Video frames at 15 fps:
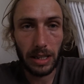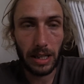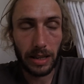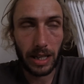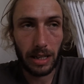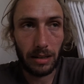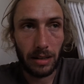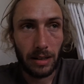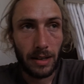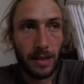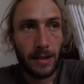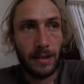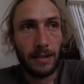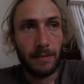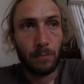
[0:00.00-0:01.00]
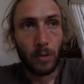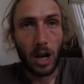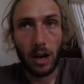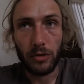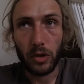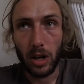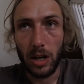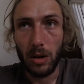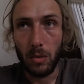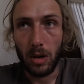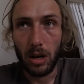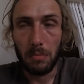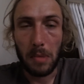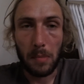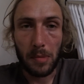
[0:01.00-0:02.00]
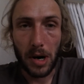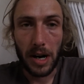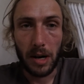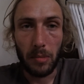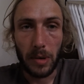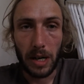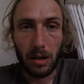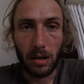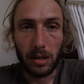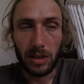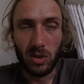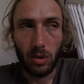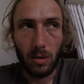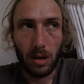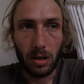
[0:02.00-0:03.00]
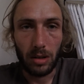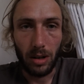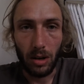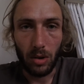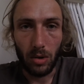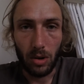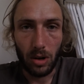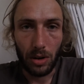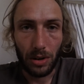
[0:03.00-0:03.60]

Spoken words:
And then after a little while, my brain will be like, go on, go on.